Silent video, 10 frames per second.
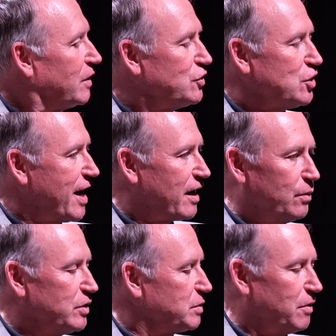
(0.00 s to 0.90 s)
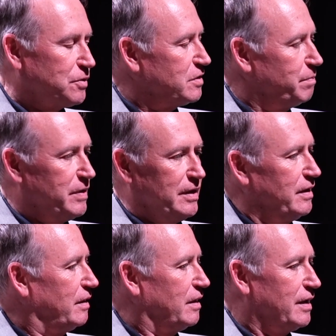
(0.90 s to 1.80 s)
Shadow was supposed to
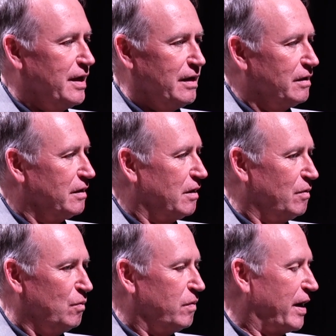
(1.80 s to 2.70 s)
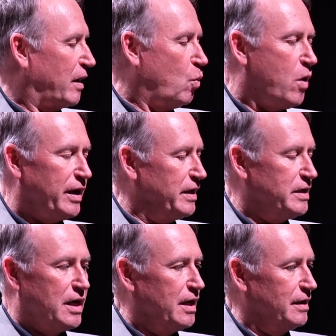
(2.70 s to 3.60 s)
be like a one and
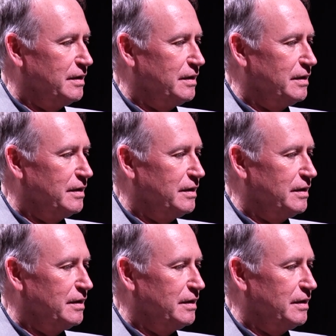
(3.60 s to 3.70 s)
done.